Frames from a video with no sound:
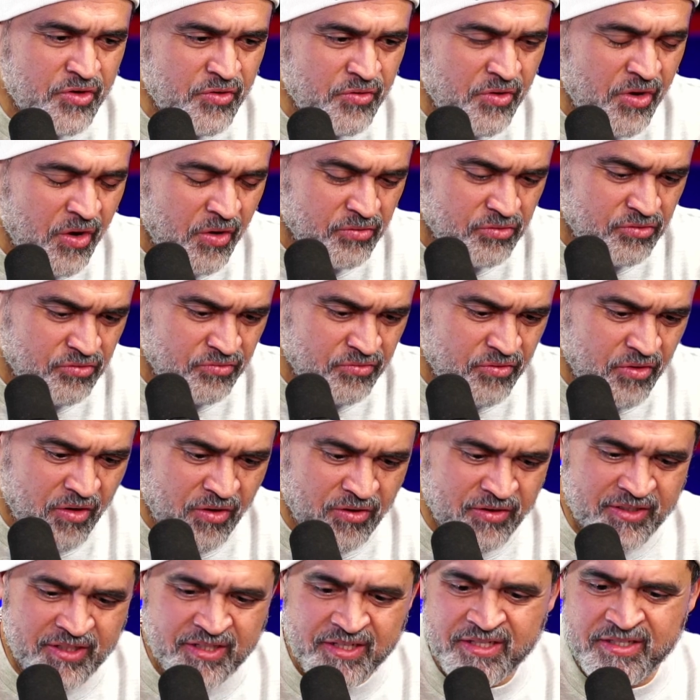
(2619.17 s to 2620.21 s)
go through all
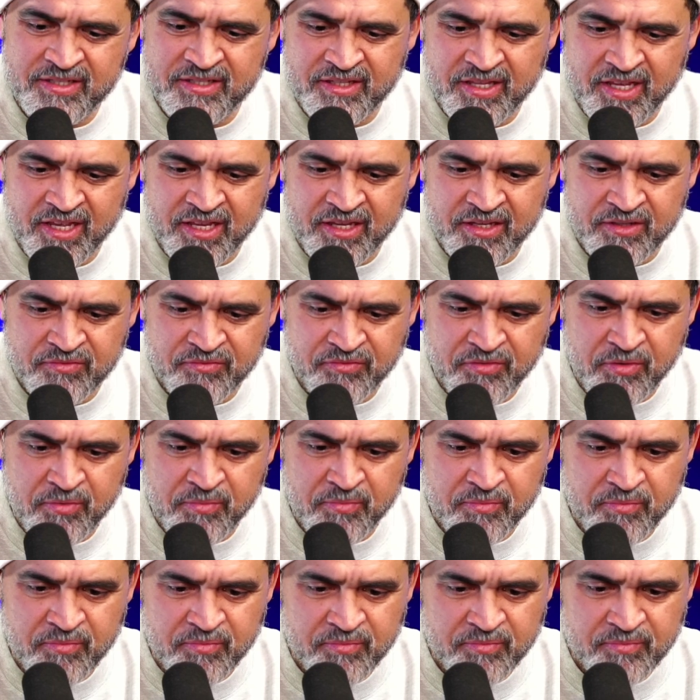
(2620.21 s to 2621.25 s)
of these things
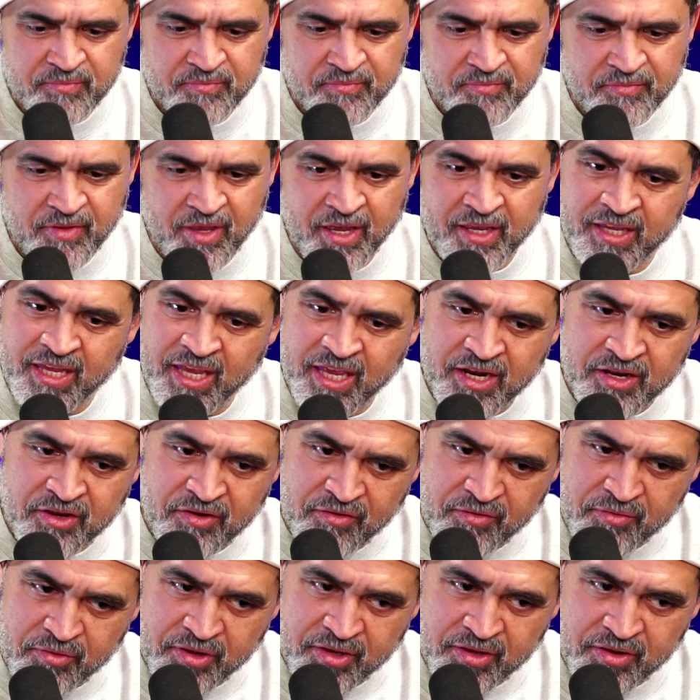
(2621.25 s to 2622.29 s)
from, again,
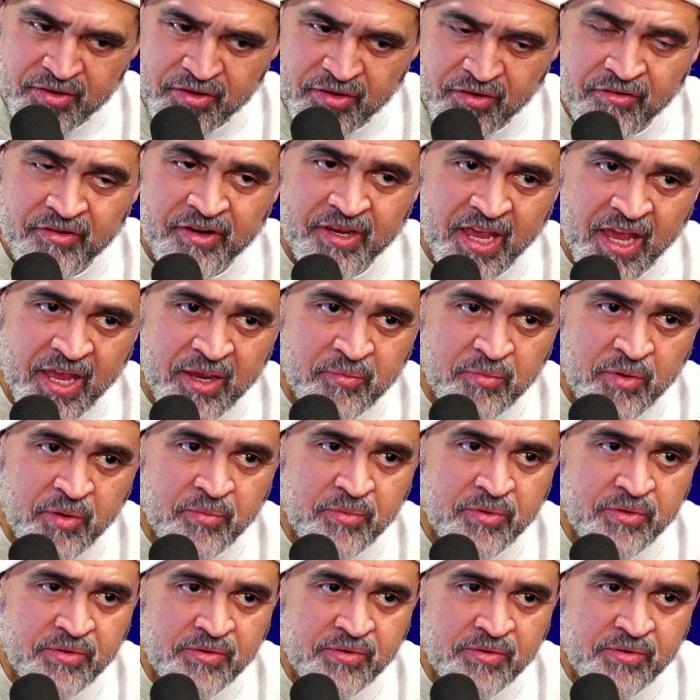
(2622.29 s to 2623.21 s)
you're a gang member.